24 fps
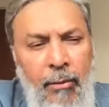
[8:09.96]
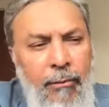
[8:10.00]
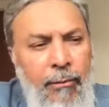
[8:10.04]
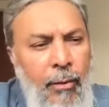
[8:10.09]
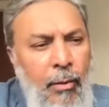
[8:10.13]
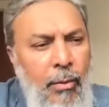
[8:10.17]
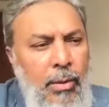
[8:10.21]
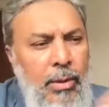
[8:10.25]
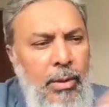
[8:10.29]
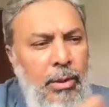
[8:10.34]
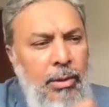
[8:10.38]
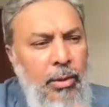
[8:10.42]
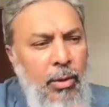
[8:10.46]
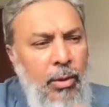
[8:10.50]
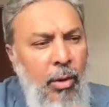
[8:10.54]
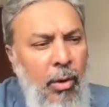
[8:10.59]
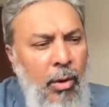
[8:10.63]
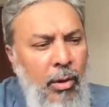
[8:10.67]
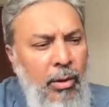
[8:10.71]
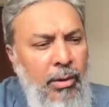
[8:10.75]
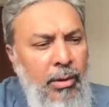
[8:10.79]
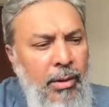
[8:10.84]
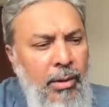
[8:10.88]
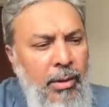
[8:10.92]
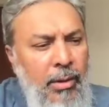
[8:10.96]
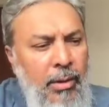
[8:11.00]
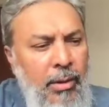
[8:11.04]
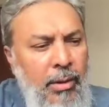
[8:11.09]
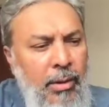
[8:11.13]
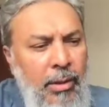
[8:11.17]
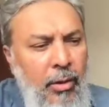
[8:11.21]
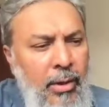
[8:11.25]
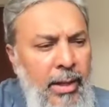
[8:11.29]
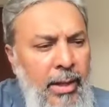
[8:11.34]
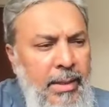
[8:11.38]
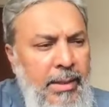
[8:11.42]
Focus on
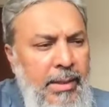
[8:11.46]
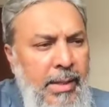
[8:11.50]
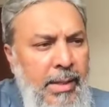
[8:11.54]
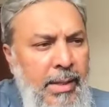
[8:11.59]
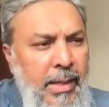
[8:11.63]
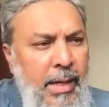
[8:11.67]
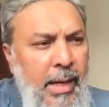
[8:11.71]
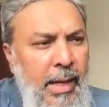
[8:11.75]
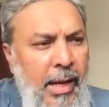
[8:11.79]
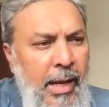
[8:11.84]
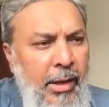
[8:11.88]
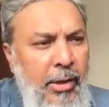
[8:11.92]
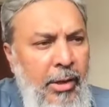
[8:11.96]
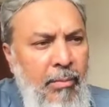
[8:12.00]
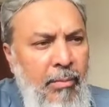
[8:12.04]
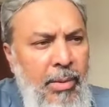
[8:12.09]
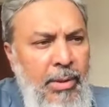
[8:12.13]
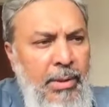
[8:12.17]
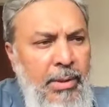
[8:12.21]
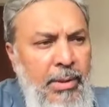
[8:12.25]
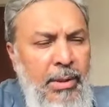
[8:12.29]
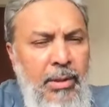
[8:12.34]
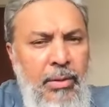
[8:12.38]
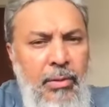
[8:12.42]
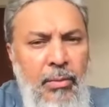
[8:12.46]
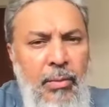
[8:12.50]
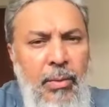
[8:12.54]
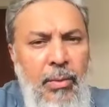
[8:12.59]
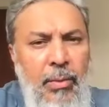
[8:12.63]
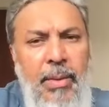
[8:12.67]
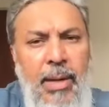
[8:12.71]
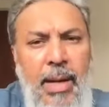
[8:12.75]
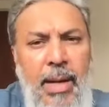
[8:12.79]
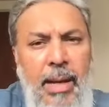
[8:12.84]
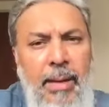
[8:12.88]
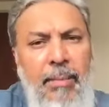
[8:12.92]
this on LinkedIn and your
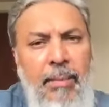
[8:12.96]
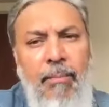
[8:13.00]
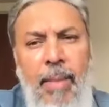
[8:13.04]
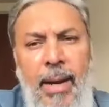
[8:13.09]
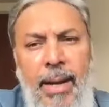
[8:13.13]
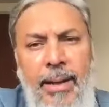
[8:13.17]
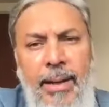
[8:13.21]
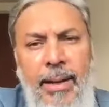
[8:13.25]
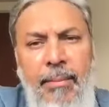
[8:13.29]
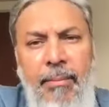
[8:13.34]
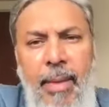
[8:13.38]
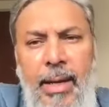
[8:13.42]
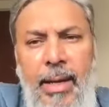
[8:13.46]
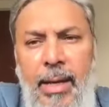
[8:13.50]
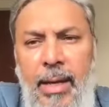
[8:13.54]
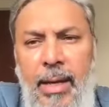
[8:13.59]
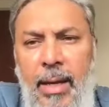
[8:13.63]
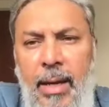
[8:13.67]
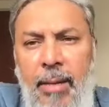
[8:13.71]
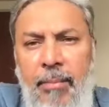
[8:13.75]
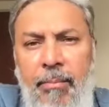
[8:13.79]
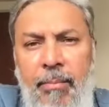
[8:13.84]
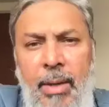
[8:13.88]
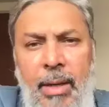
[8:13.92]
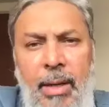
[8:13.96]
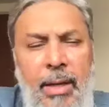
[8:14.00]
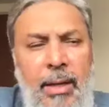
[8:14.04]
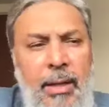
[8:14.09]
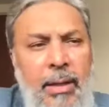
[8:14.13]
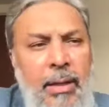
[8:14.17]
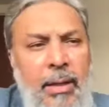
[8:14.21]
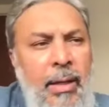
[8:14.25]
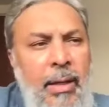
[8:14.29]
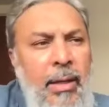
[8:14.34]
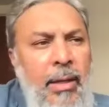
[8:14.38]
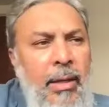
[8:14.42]
business will be like mine, making $1
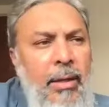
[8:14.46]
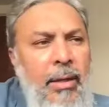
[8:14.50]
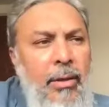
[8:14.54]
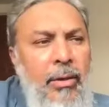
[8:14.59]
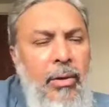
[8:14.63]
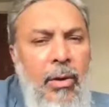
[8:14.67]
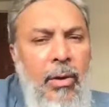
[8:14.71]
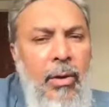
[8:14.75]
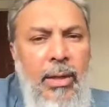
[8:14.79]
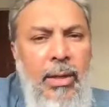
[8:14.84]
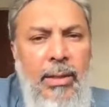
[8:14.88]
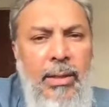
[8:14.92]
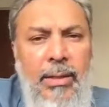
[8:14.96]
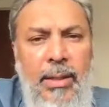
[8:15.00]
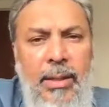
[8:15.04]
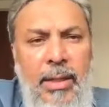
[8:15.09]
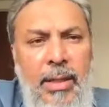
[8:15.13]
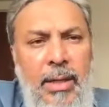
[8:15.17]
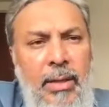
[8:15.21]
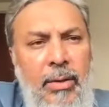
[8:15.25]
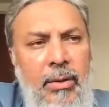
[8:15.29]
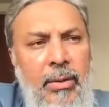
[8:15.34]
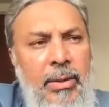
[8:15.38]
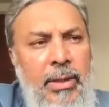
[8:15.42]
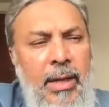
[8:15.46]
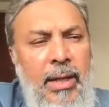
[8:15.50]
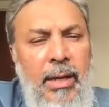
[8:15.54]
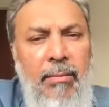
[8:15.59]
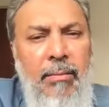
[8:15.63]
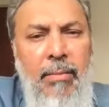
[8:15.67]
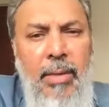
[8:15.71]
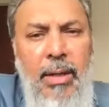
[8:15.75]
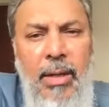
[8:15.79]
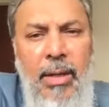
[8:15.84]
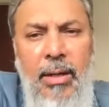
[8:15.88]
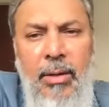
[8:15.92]
million a year or
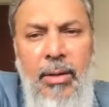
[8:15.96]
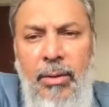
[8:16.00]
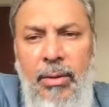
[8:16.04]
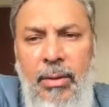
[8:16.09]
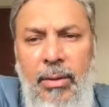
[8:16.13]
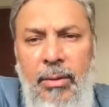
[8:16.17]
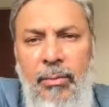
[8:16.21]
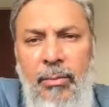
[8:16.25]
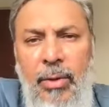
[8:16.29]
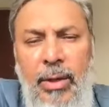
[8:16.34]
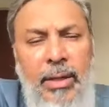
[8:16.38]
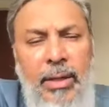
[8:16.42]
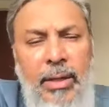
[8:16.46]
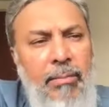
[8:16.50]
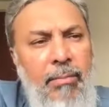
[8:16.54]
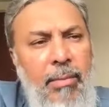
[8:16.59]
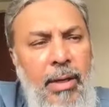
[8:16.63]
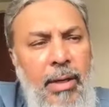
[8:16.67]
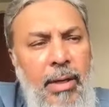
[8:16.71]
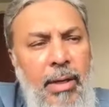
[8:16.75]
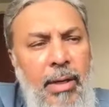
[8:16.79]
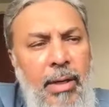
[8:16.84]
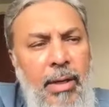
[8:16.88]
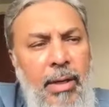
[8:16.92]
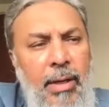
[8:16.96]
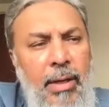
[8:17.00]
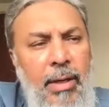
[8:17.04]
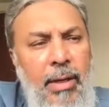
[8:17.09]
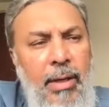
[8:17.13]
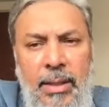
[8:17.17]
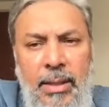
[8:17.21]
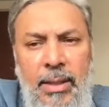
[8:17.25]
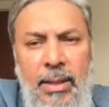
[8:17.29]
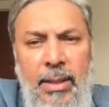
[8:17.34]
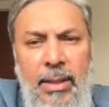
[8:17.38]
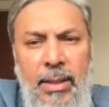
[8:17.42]
10 million or $20 million
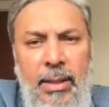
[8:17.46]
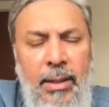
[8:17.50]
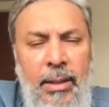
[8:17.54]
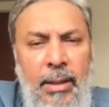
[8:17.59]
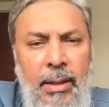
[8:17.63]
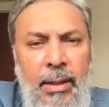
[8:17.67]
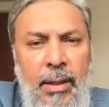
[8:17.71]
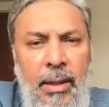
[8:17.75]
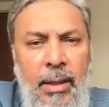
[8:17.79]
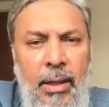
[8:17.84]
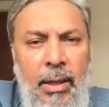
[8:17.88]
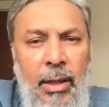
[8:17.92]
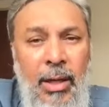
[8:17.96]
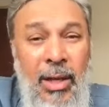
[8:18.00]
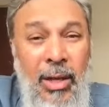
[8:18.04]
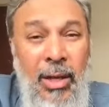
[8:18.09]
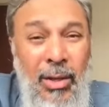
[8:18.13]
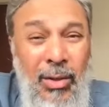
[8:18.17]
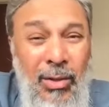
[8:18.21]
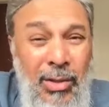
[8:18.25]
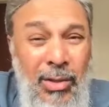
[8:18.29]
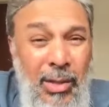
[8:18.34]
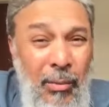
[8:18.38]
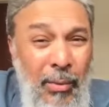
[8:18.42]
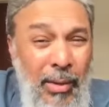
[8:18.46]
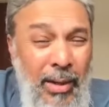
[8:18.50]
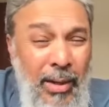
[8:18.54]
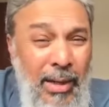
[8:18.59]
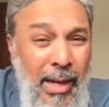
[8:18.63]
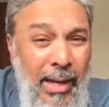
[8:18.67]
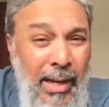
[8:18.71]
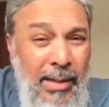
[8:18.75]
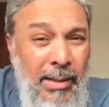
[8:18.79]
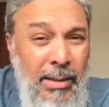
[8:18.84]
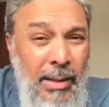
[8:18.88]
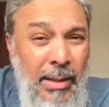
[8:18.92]
a year. You see, when
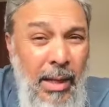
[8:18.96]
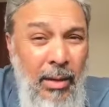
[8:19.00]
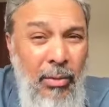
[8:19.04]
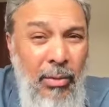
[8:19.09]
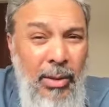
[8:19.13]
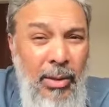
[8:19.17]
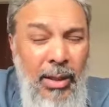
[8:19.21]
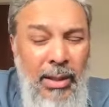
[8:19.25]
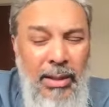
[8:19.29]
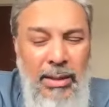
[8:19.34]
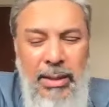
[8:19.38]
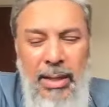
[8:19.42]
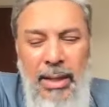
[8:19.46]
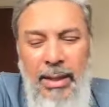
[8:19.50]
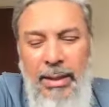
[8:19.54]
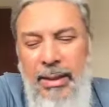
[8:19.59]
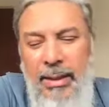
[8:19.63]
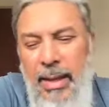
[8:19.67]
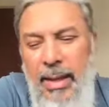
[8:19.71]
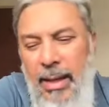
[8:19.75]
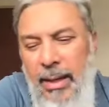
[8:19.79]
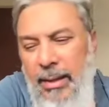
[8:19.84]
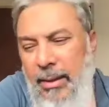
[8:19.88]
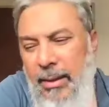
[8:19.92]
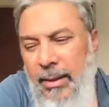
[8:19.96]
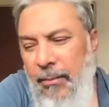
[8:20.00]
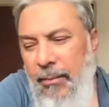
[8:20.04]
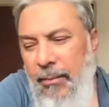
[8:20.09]
guys tell you things like that,